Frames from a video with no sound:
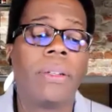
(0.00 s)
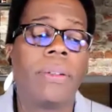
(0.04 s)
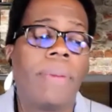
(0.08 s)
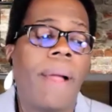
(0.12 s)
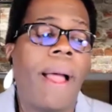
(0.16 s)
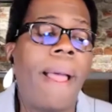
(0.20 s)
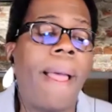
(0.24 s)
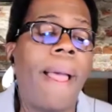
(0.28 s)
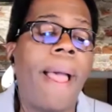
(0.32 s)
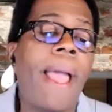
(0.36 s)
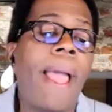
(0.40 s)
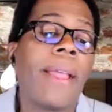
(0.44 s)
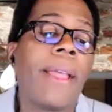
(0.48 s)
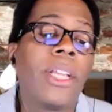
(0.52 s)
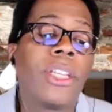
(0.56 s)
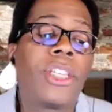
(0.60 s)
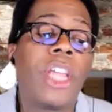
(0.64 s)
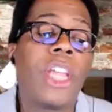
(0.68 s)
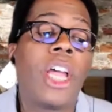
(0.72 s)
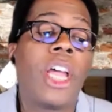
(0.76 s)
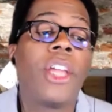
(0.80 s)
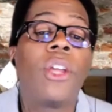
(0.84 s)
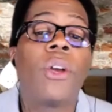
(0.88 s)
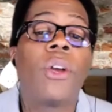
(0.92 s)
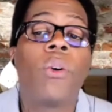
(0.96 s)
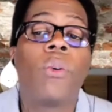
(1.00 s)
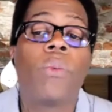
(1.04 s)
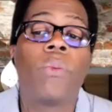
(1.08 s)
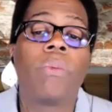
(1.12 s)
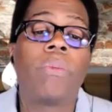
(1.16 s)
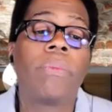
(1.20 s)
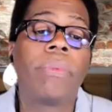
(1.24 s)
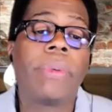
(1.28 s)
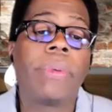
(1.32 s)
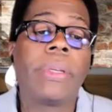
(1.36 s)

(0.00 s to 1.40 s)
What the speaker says: I can tell you